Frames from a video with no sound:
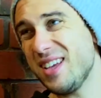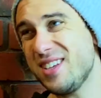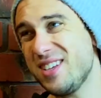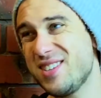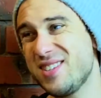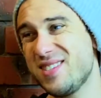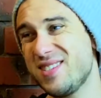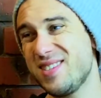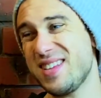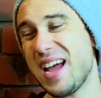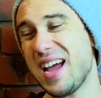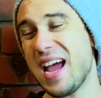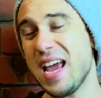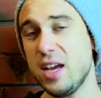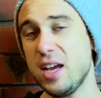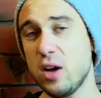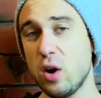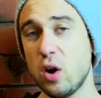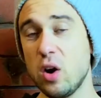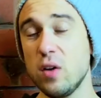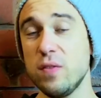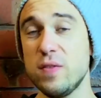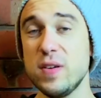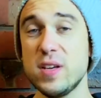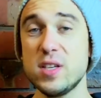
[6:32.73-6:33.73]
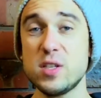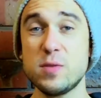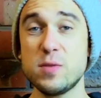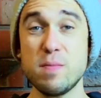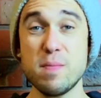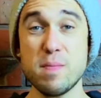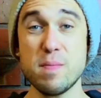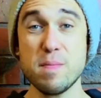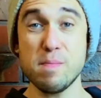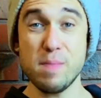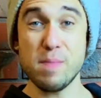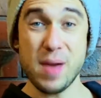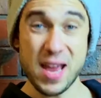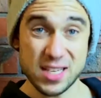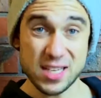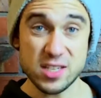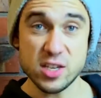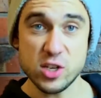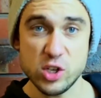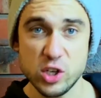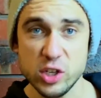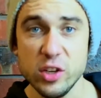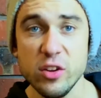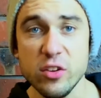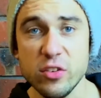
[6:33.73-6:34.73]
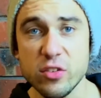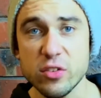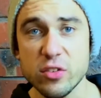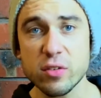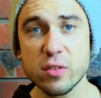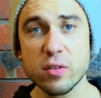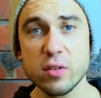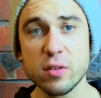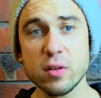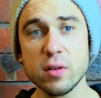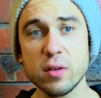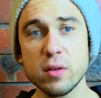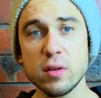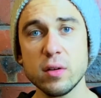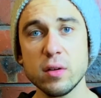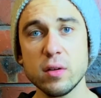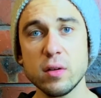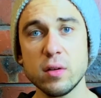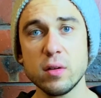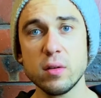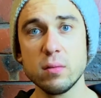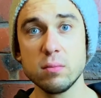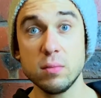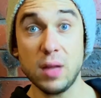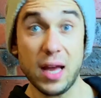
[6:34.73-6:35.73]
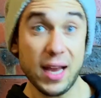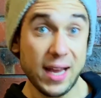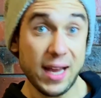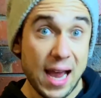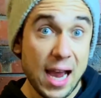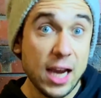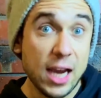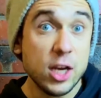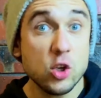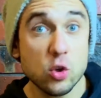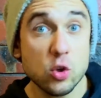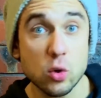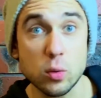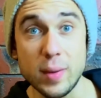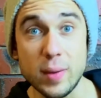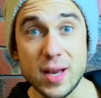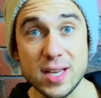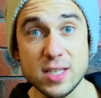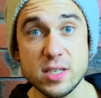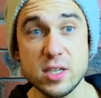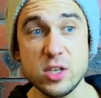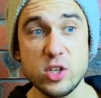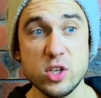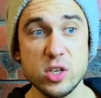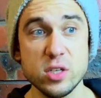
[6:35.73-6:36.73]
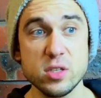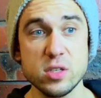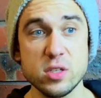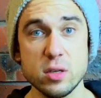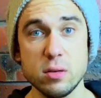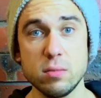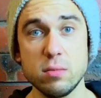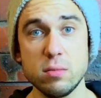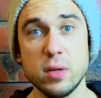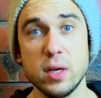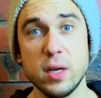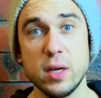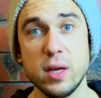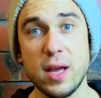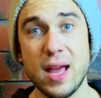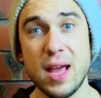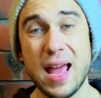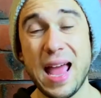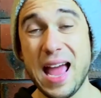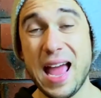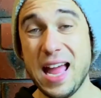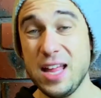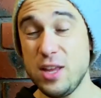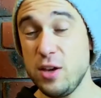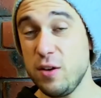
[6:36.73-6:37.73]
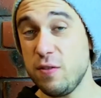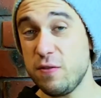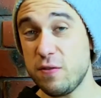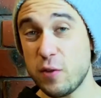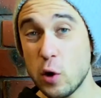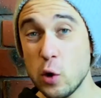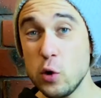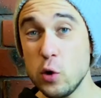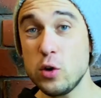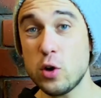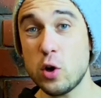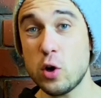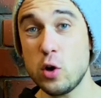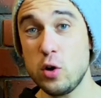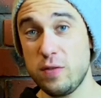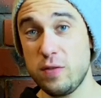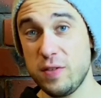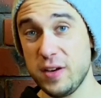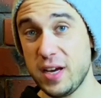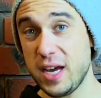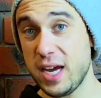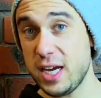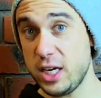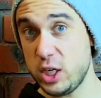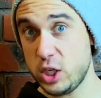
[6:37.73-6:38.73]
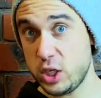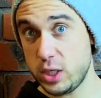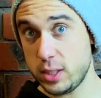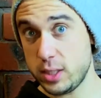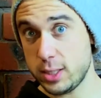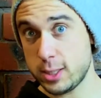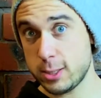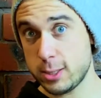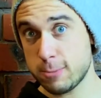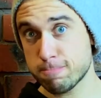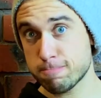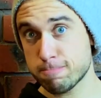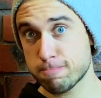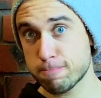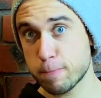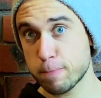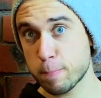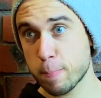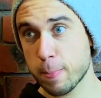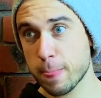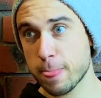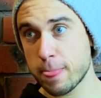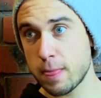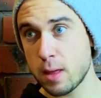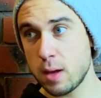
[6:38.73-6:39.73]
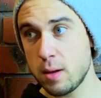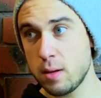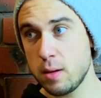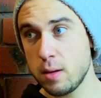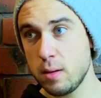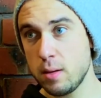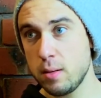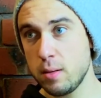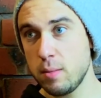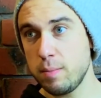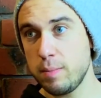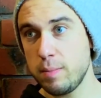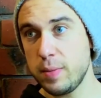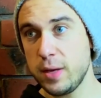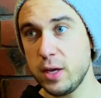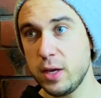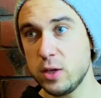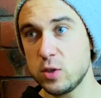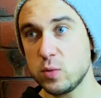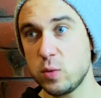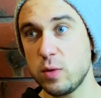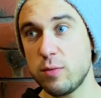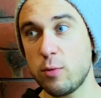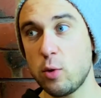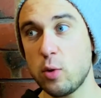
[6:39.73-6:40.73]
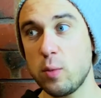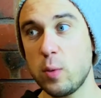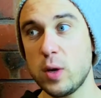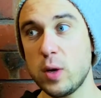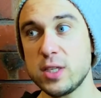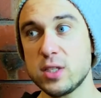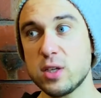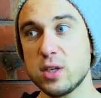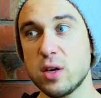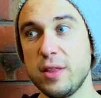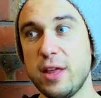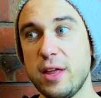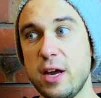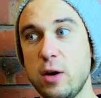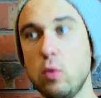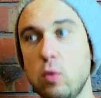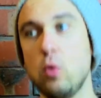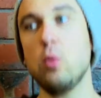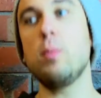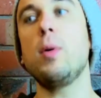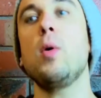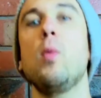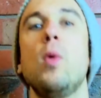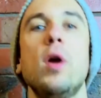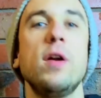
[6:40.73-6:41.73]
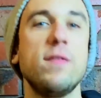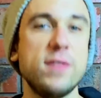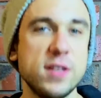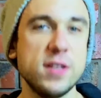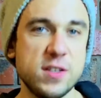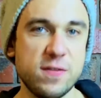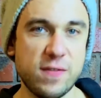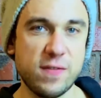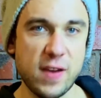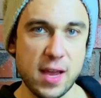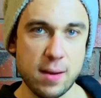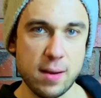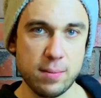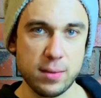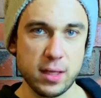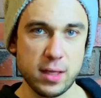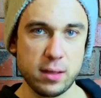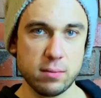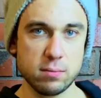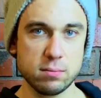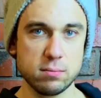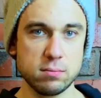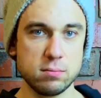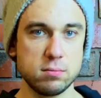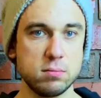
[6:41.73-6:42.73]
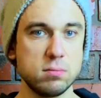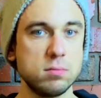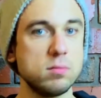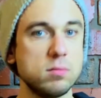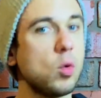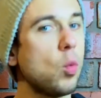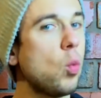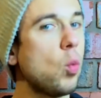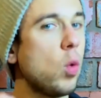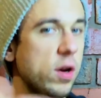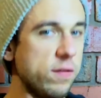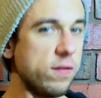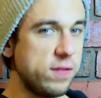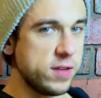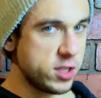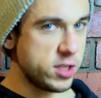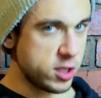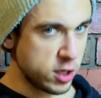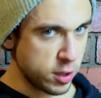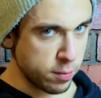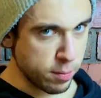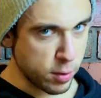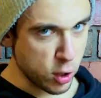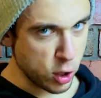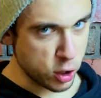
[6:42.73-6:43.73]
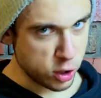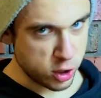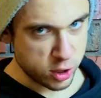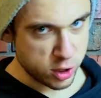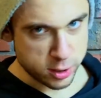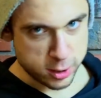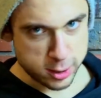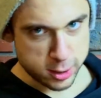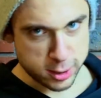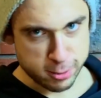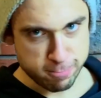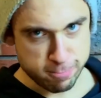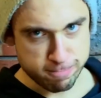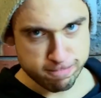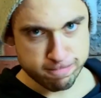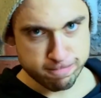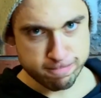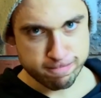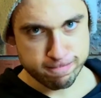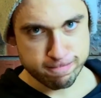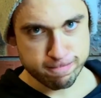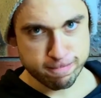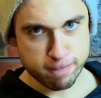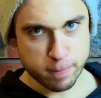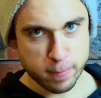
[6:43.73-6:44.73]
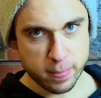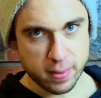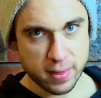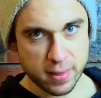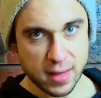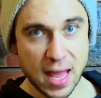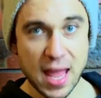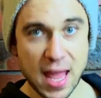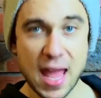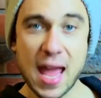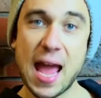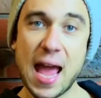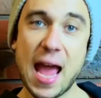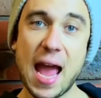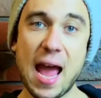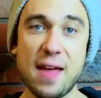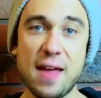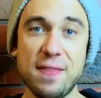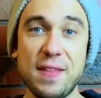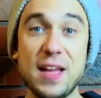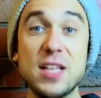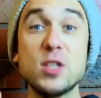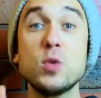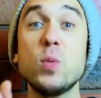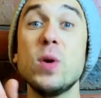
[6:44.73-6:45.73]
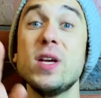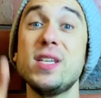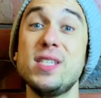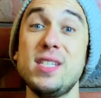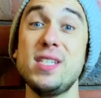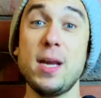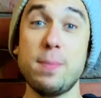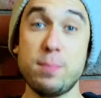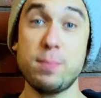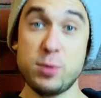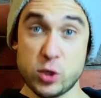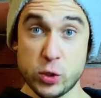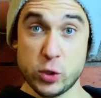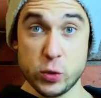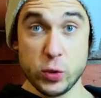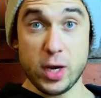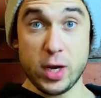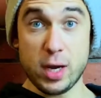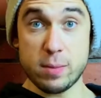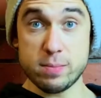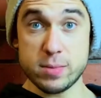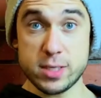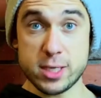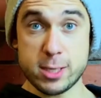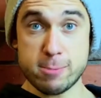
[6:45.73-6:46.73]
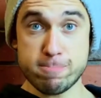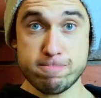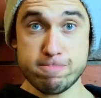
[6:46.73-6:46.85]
take off, is messages, like actual messages, and your phone notifications. Because we've always got that rule, but what if it's family? What if it's an emergency? And that's where step 2 comes in.